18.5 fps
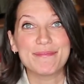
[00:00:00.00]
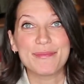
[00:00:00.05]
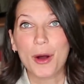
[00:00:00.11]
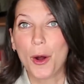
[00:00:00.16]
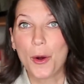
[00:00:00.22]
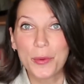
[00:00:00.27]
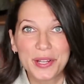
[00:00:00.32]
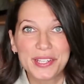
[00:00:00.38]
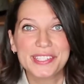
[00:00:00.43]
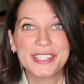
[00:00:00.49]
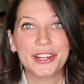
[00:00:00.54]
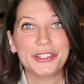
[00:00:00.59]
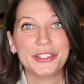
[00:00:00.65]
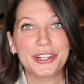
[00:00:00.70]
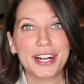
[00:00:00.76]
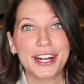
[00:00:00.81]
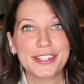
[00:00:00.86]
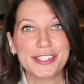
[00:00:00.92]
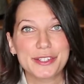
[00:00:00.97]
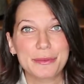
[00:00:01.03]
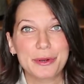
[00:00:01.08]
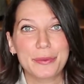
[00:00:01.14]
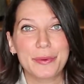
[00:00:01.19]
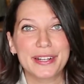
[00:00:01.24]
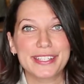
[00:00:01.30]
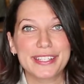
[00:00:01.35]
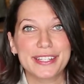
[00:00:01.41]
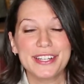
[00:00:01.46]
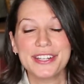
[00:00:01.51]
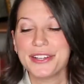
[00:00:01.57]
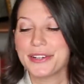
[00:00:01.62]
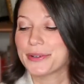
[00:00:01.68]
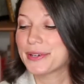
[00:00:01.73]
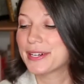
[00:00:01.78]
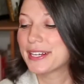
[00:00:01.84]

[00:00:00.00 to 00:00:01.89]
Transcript: Always tell your customer what to do.